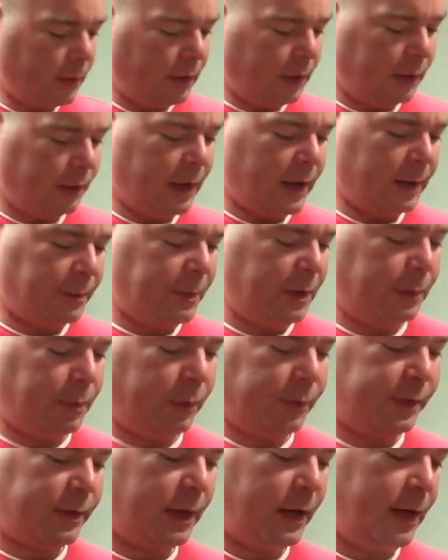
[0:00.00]
And a lot of
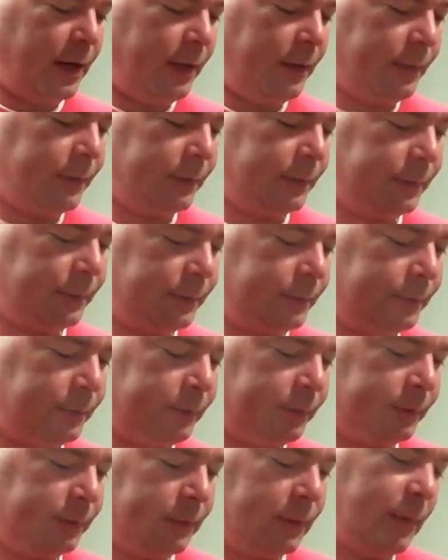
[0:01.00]
people say
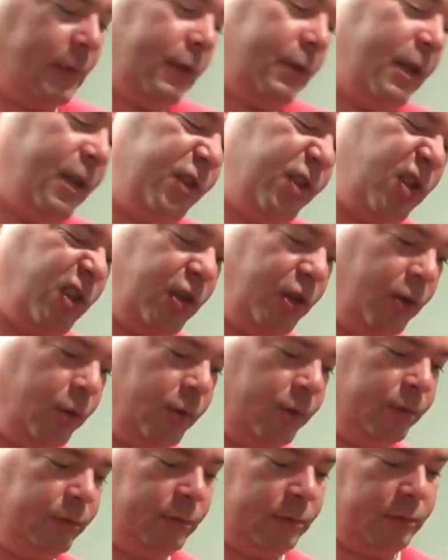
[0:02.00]
it's
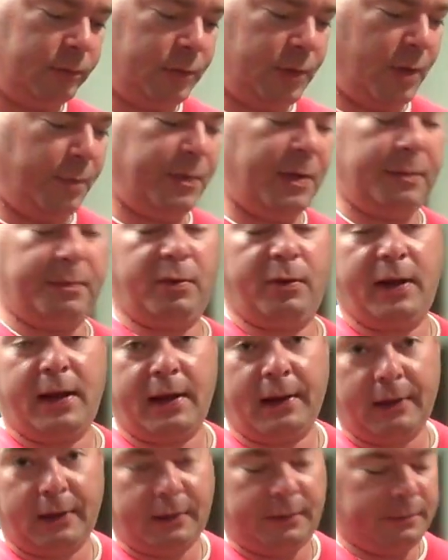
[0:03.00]
cute. Some people
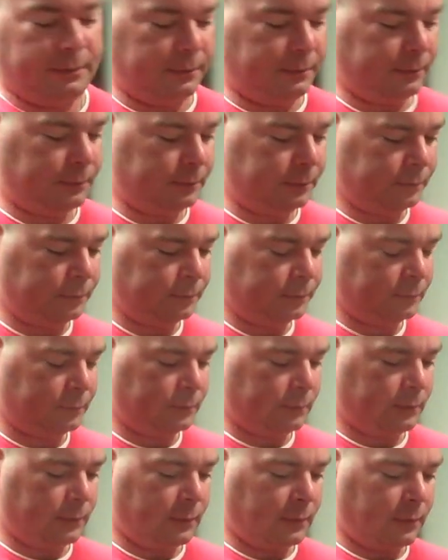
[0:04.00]
hate it.
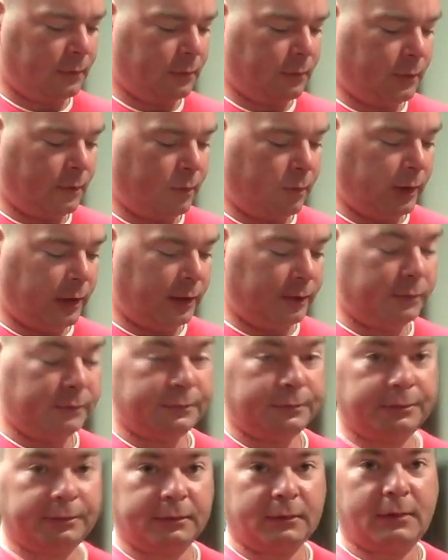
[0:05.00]
Well,
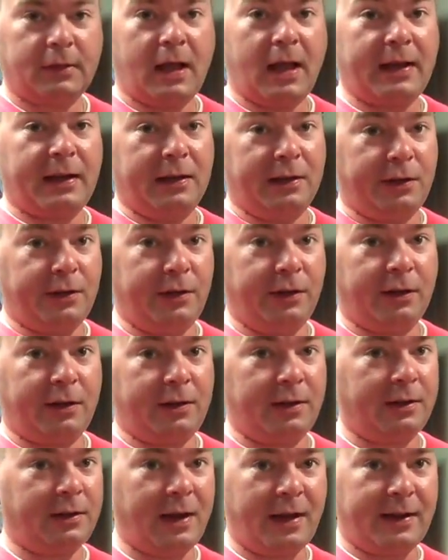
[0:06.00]
I can cook.
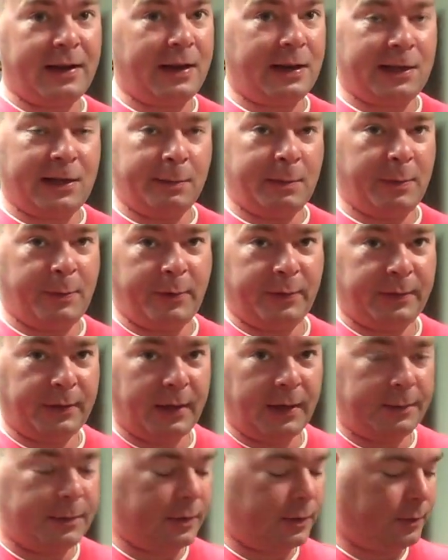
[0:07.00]
I can't come up with
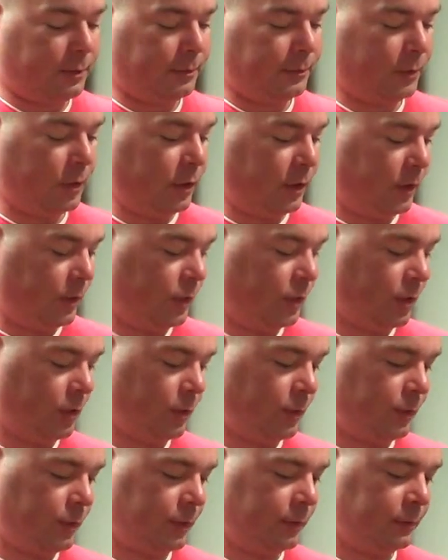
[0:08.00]
names of cooking
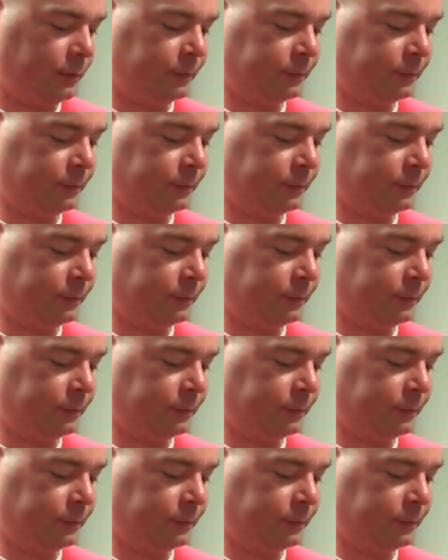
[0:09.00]
shows.